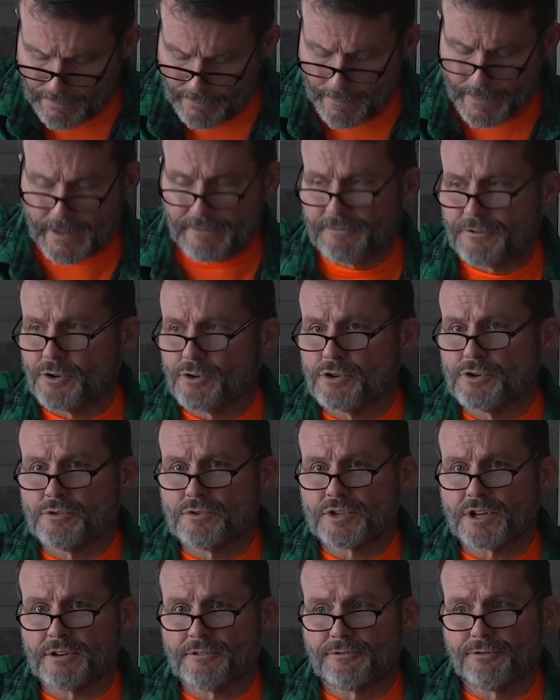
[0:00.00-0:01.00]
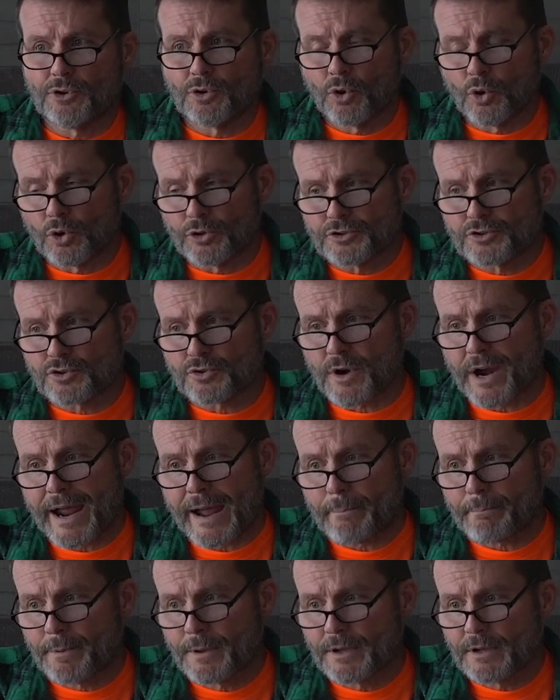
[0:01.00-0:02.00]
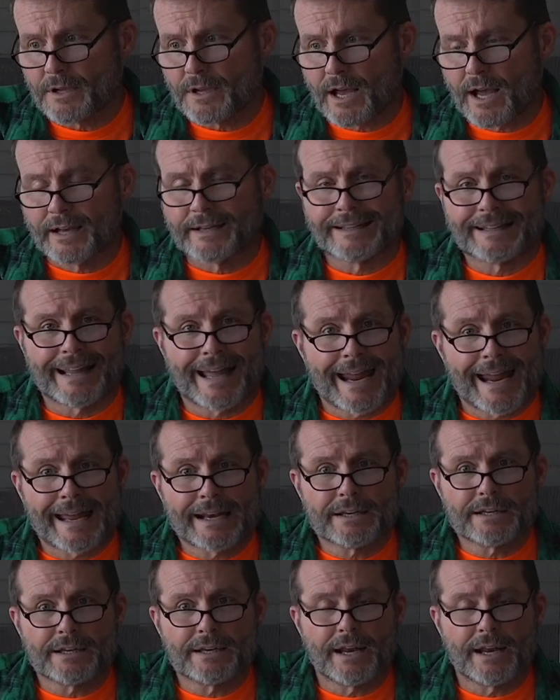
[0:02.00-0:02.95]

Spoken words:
If you're using a foothold trap on land,